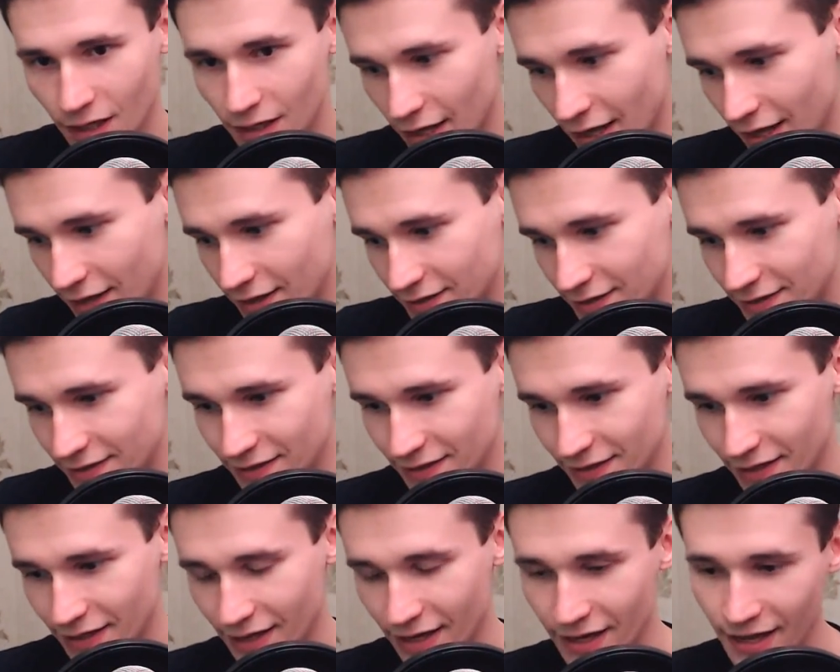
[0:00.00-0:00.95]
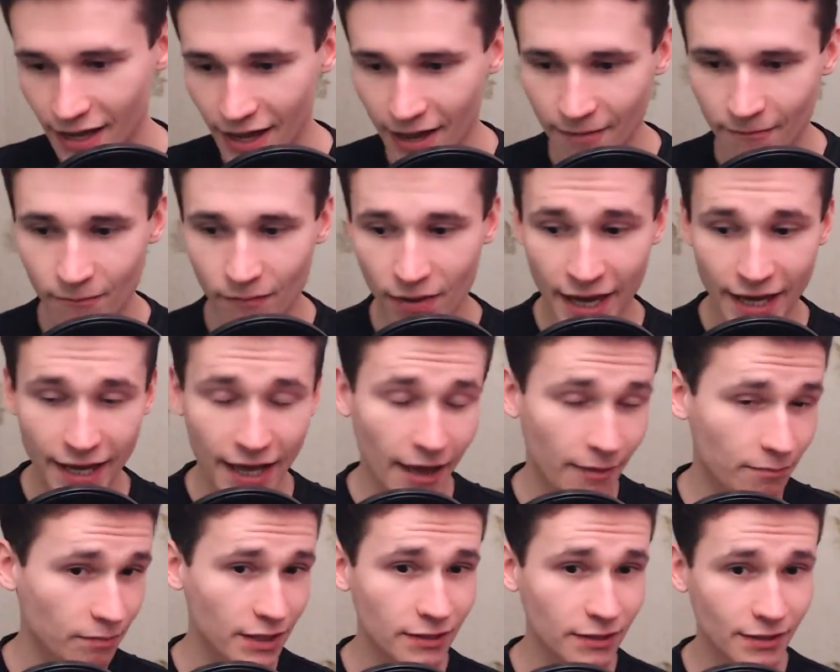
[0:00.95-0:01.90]
and uh, my
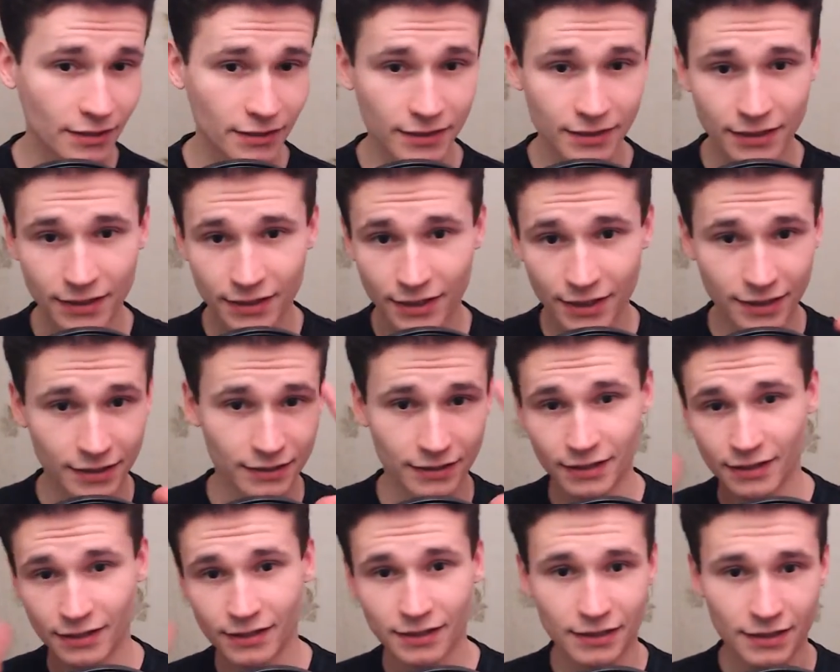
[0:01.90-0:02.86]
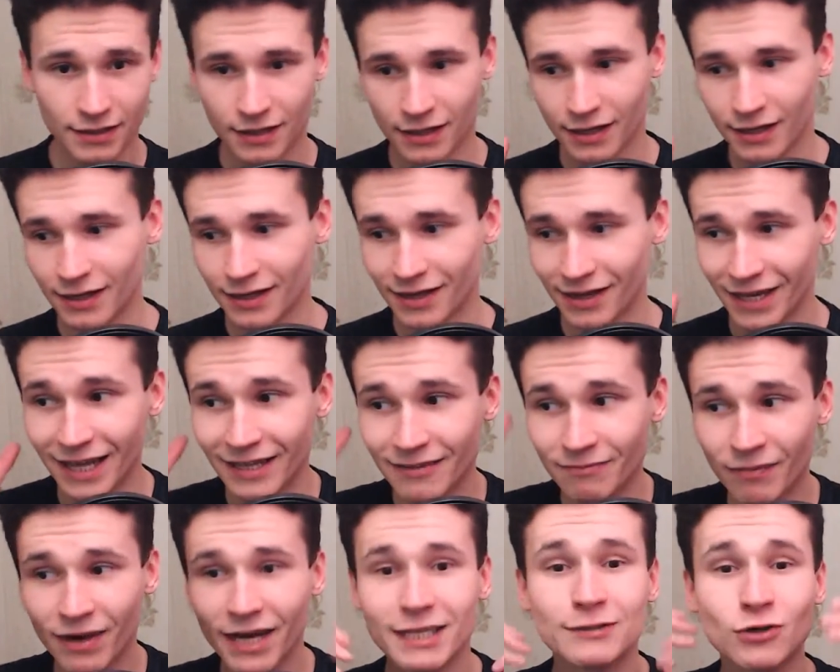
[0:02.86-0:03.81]
opinion in uh, and
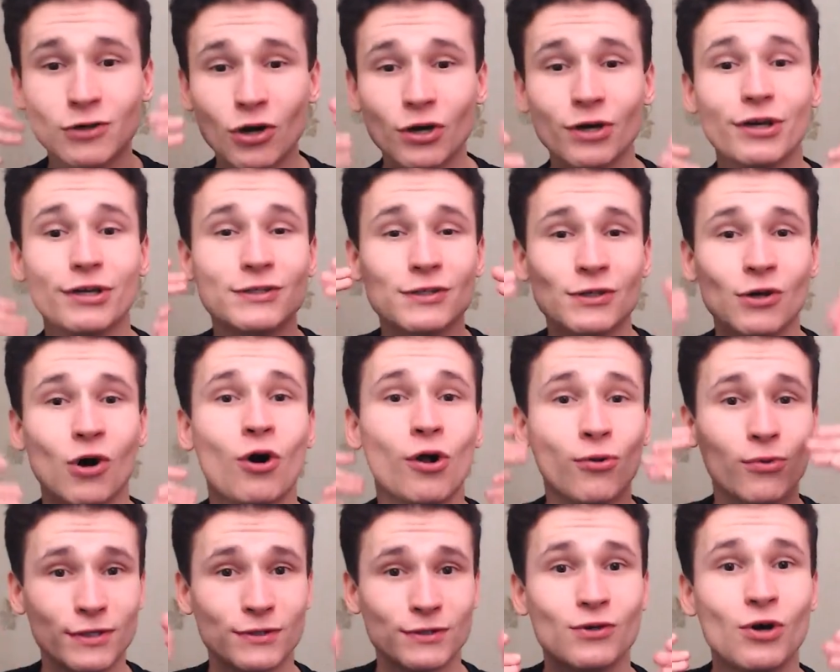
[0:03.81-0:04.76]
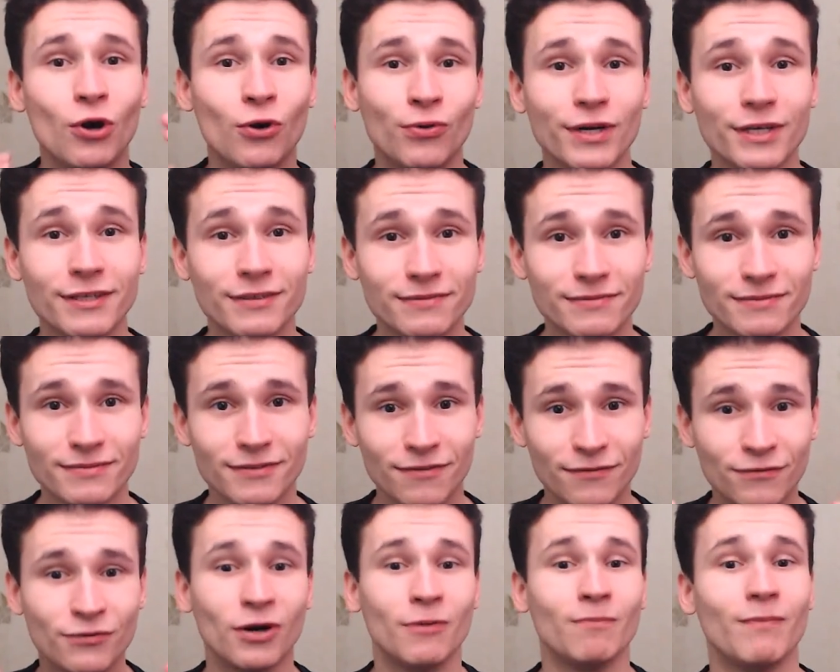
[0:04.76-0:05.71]
my talk is always going
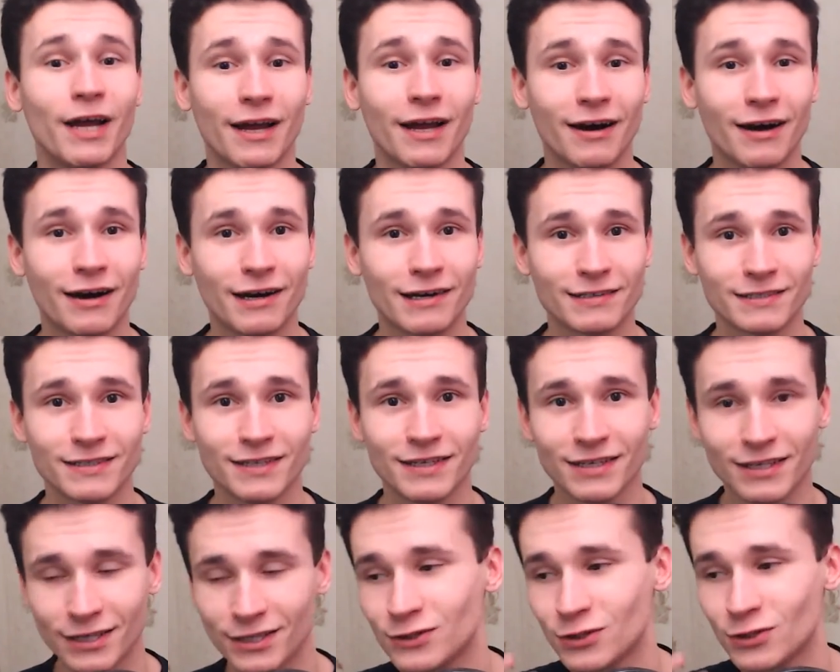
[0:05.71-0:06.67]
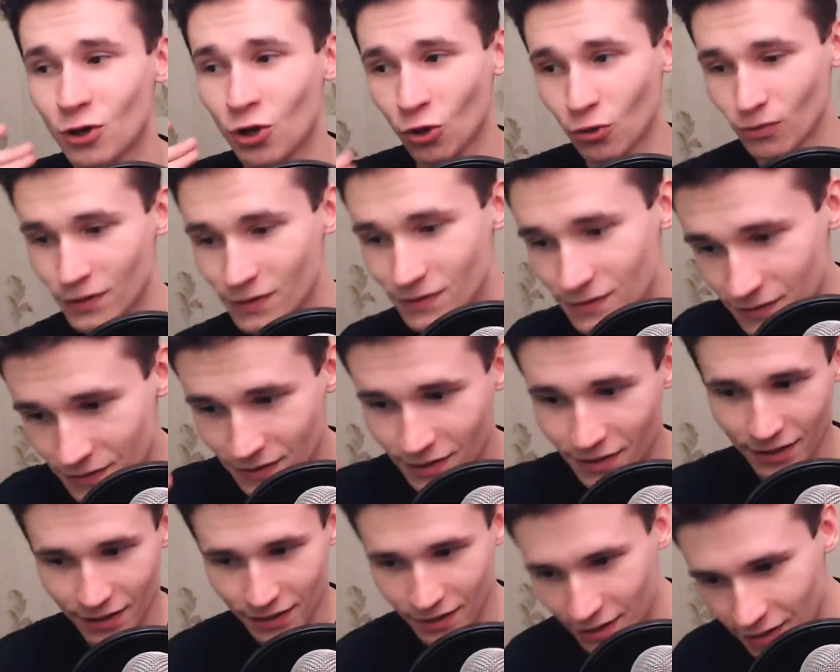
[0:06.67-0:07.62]
from my heart is always
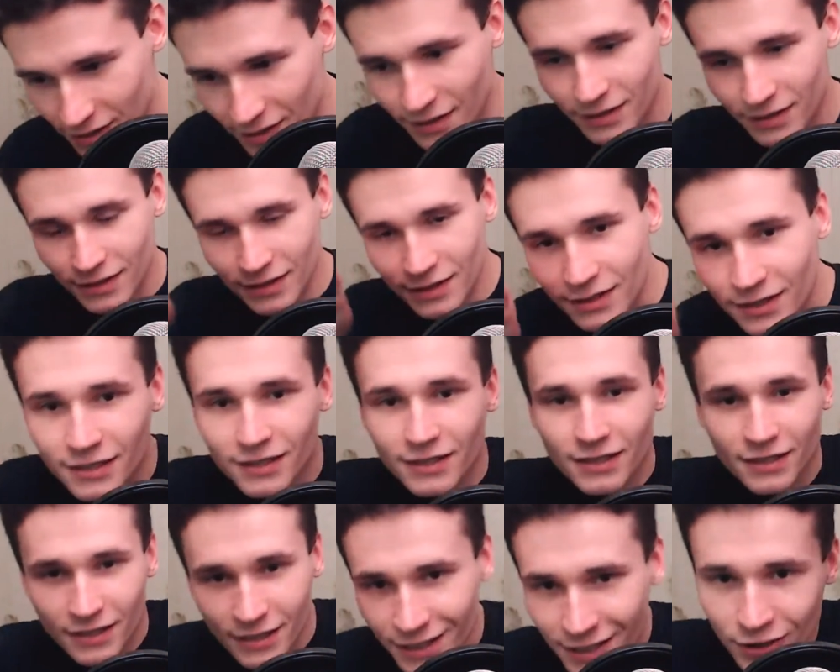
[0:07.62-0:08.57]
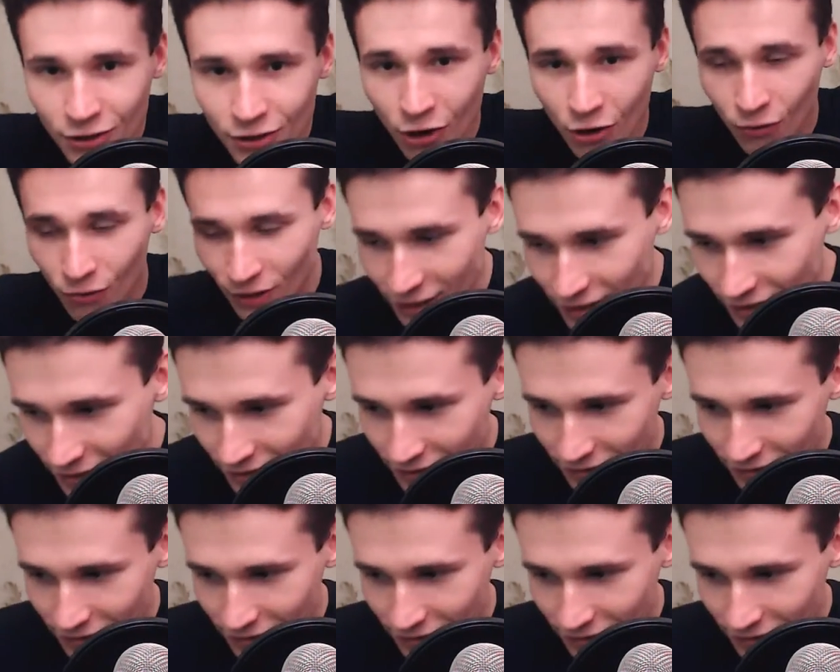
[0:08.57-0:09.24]
going